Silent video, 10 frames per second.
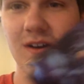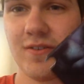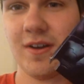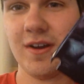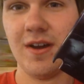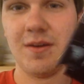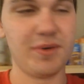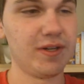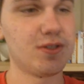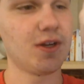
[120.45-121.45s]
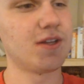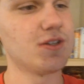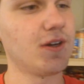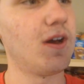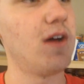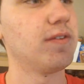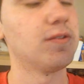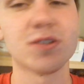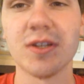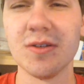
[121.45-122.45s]
it off, but I took it off, and
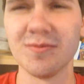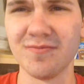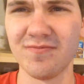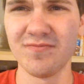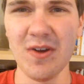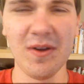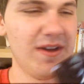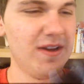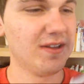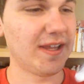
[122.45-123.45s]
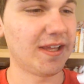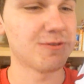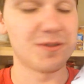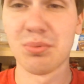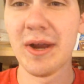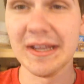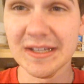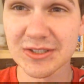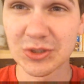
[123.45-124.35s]
it felt like it was going to break.